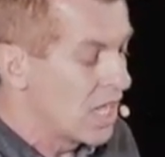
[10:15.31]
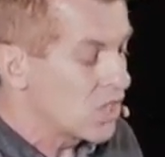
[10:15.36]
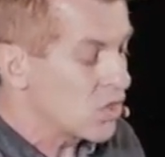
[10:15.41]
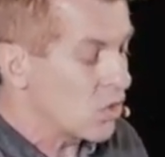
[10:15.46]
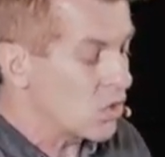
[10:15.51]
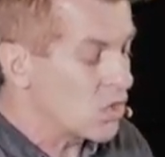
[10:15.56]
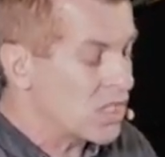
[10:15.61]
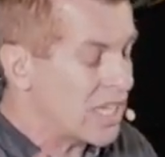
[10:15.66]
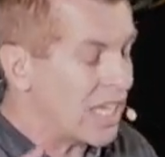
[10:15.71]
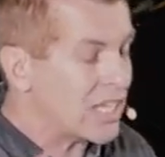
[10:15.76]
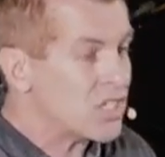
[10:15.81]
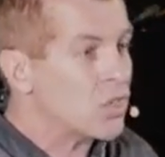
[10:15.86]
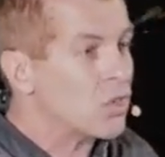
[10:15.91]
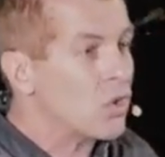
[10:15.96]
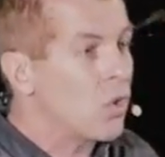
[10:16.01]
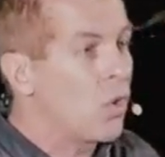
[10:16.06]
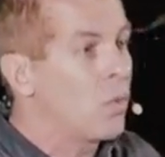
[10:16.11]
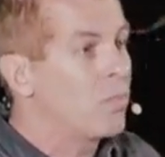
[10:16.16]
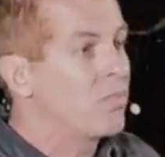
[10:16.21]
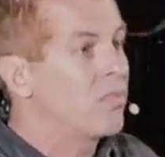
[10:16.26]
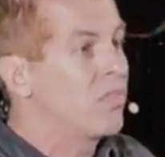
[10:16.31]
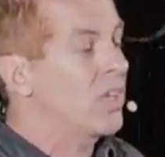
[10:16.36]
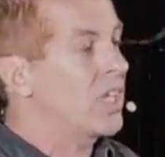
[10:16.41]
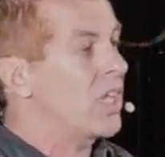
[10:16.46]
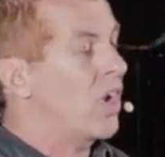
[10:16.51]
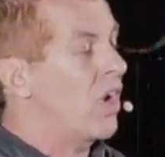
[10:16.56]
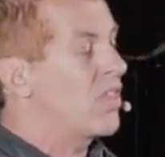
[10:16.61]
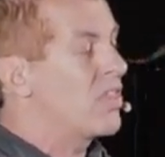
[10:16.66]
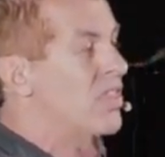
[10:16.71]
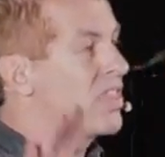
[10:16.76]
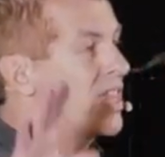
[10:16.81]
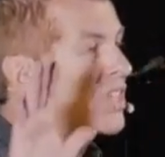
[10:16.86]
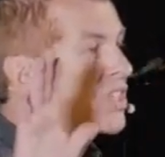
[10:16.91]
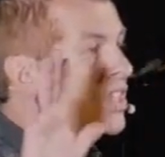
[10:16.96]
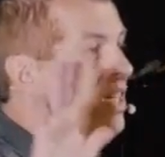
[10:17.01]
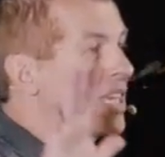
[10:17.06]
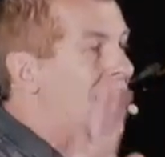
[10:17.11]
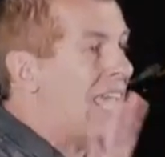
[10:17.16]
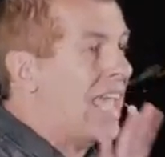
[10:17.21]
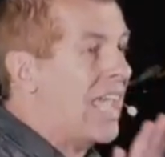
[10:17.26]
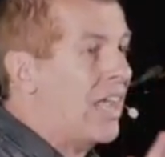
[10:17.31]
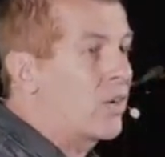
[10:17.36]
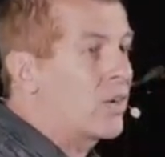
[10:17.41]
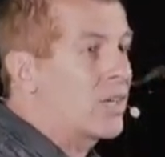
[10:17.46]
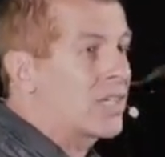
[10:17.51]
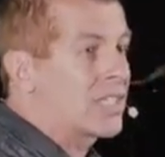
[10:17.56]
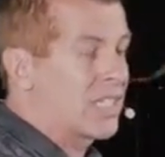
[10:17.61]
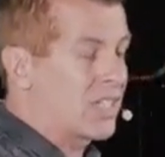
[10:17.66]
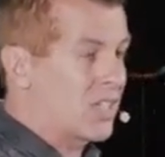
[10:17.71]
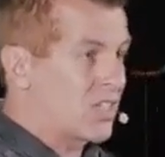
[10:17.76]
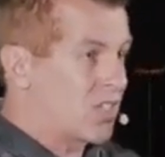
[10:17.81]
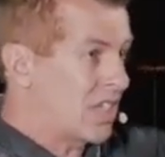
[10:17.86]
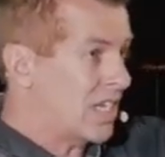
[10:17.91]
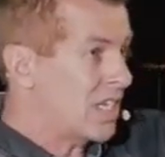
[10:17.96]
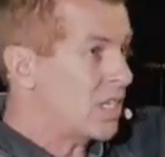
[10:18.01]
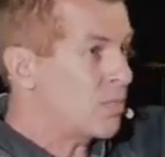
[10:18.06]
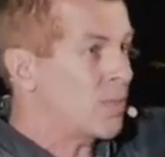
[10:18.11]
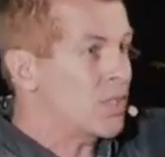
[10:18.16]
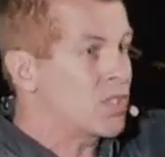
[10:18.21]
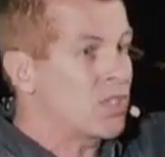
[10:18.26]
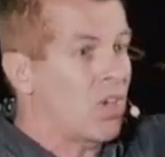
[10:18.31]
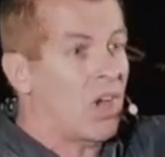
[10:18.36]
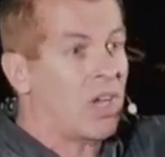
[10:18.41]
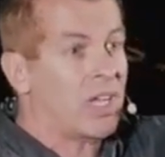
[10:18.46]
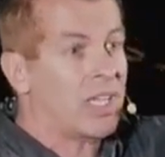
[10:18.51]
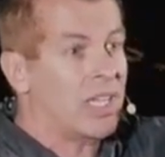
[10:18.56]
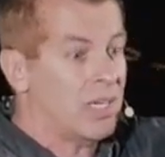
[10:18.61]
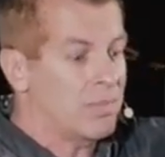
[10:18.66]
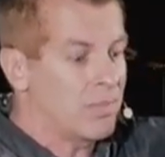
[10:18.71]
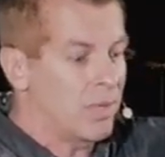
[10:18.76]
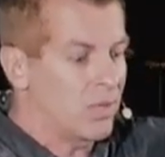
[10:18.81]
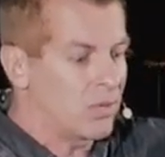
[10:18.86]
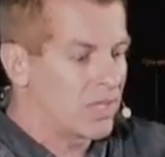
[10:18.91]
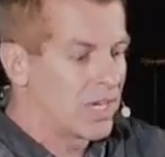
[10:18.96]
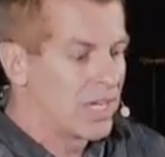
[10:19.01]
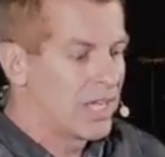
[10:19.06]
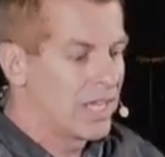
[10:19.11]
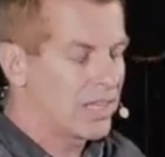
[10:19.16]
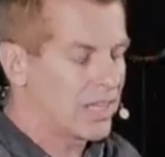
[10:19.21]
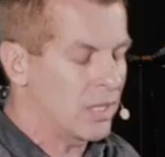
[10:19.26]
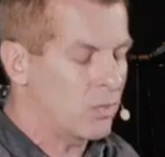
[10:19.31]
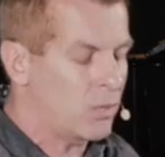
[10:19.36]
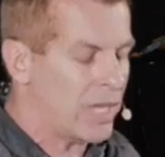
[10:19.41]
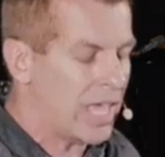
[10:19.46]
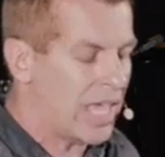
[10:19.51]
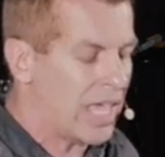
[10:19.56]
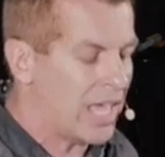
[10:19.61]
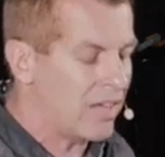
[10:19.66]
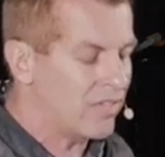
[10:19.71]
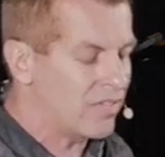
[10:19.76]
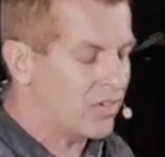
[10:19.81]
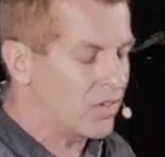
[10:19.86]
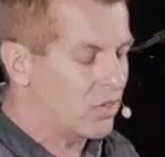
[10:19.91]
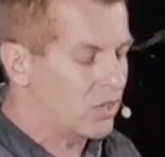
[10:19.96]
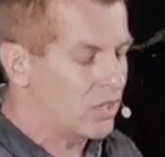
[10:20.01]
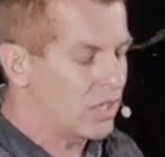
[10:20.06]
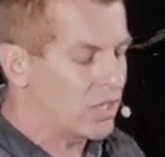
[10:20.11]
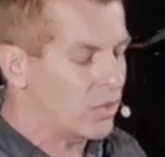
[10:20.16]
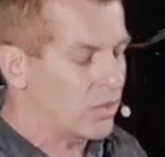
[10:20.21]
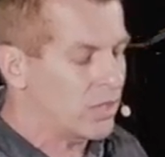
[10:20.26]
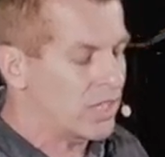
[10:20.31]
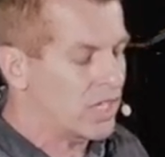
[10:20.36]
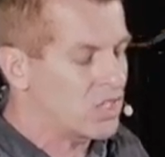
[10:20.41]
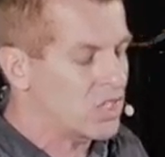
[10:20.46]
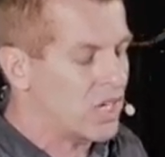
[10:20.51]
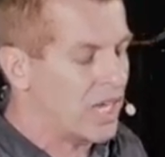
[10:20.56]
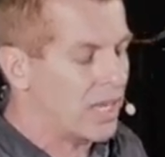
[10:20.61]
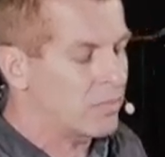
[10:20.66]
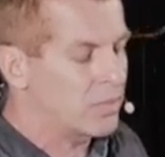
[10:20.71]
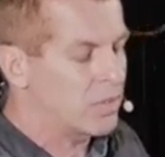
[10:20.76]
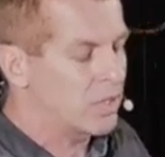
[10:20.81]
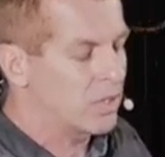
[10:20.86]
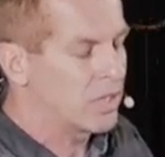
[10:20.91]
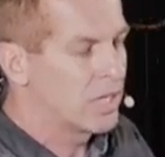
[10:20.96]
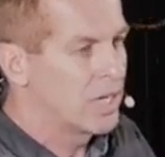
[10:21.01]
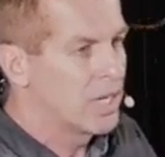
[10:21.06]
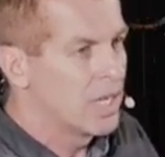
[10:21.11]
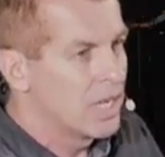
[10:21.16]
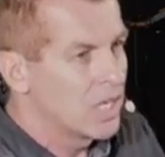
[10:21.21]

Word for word: So set your hope fully on this inheritance that he's been talking about that we have earlier in the chapter.